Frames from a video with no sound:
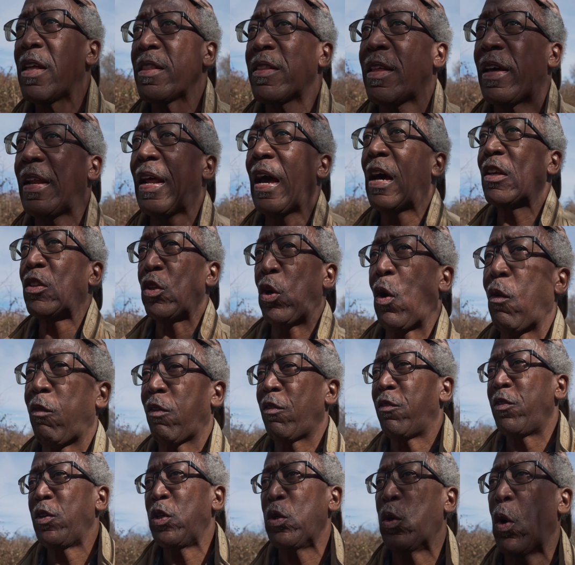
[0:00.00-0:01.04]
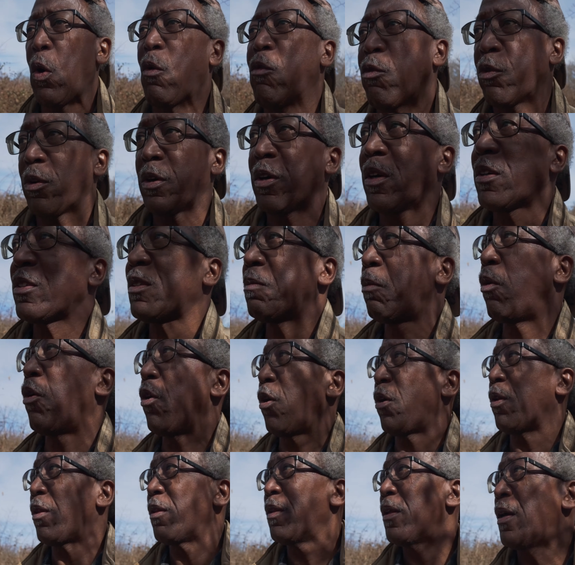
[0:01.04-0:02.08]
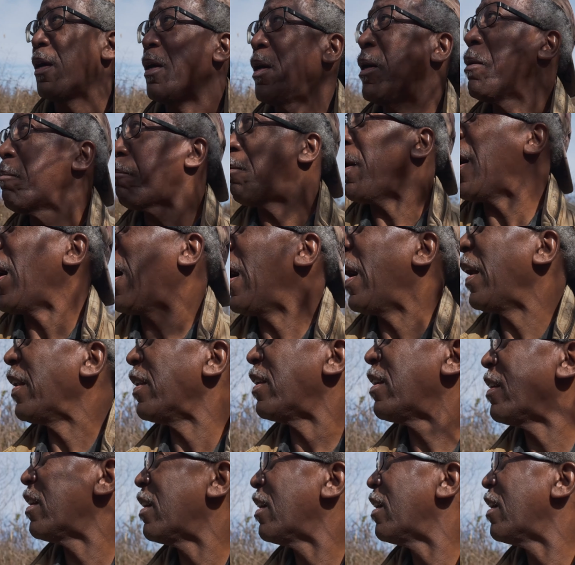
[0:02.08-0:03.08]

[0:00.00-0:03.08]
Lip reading: that has an overview over a small pond.